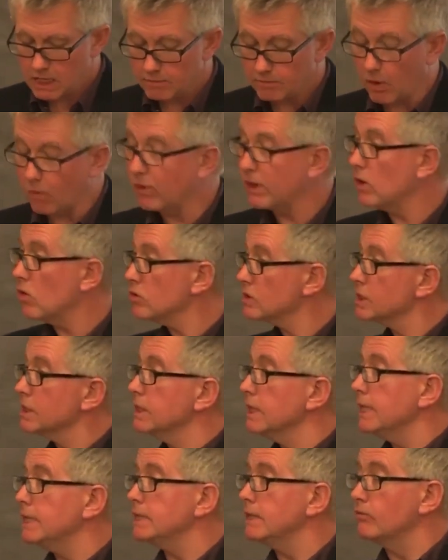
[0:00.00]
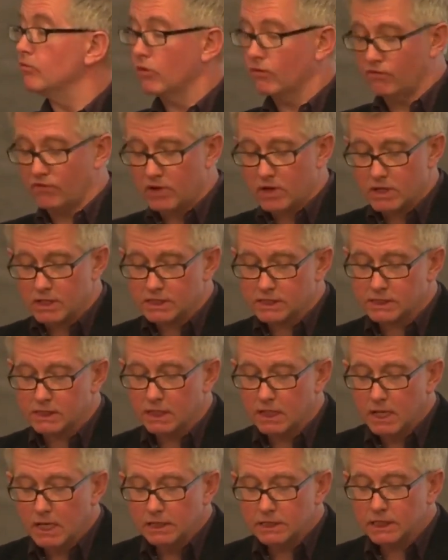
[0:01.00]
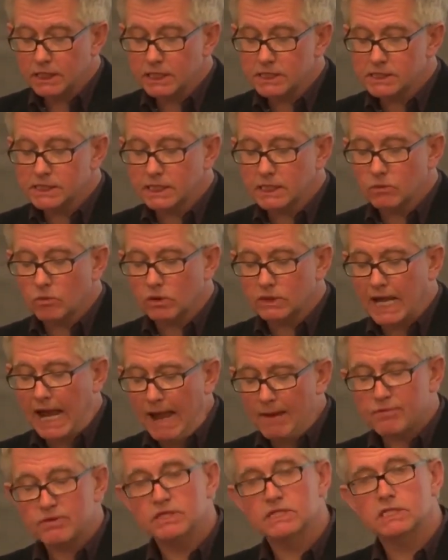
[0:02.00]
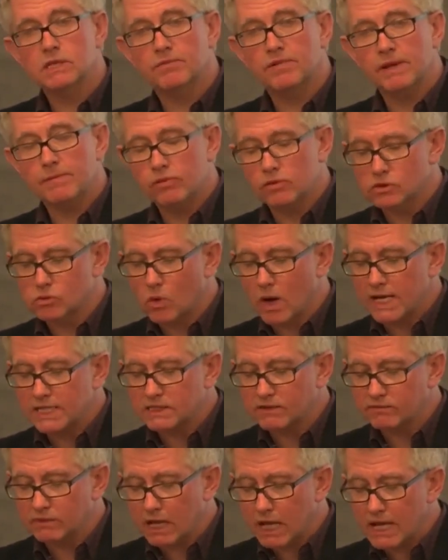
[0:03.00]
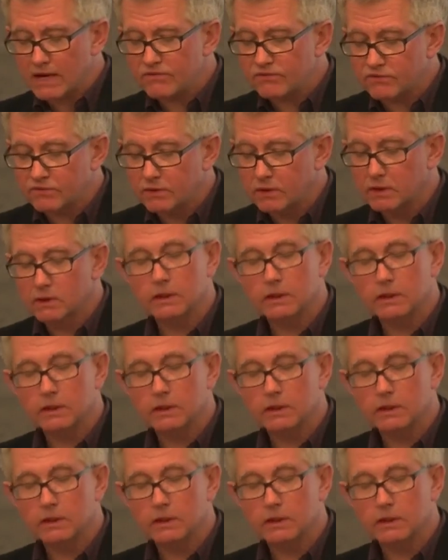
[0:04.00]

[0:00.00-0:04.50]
But we also need, in reverse, to consider what happens to people's ways of life